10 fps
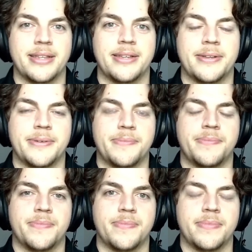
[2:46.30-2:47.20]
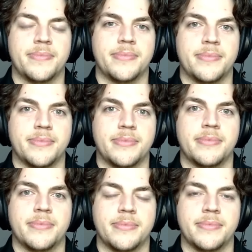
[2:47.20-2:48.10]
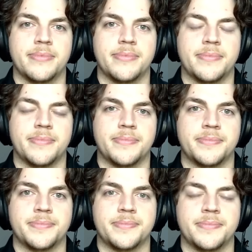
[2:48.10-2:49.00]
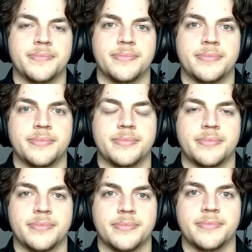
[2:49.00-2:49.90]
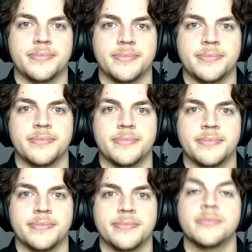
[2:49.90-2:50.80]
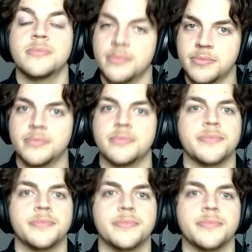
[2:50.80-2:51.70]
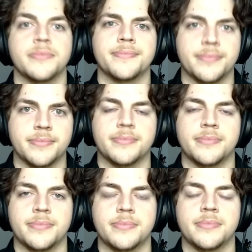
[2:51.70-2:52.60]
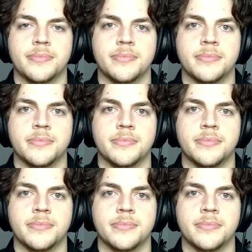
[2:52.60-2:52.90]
[no speech]